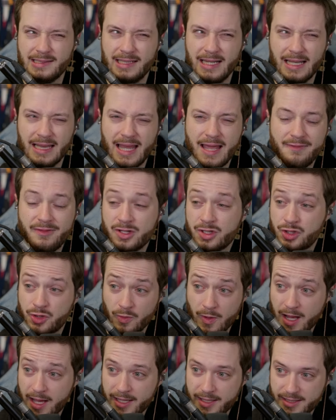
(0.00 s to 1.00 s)
an eleven
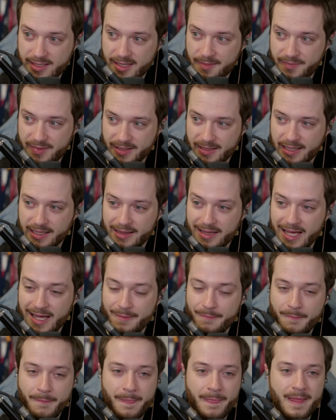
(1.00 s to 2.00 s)
shrine, something like that.
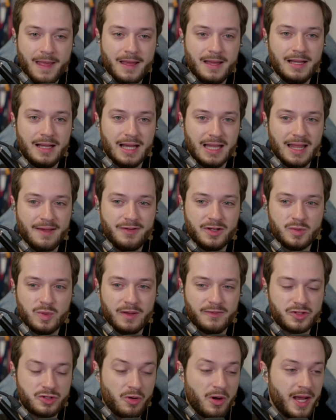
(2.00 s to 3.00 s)
eleven,
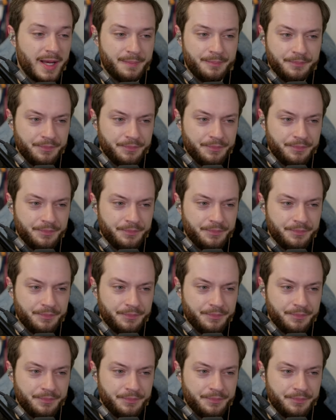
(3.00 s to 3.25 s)
twelve shrine.